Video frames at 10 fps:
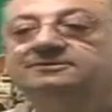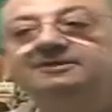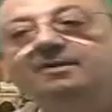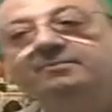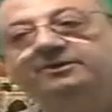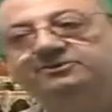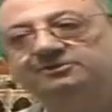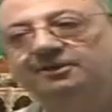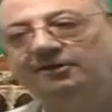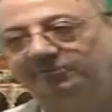
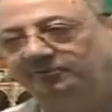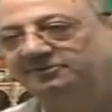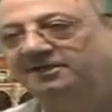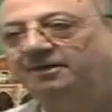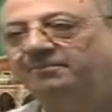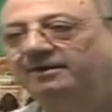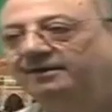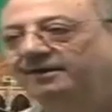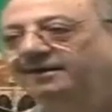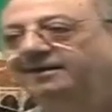Numbers. Of course, the
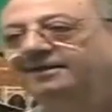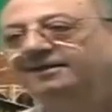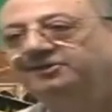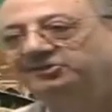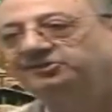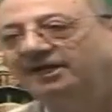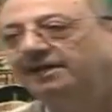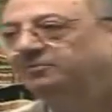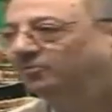number describe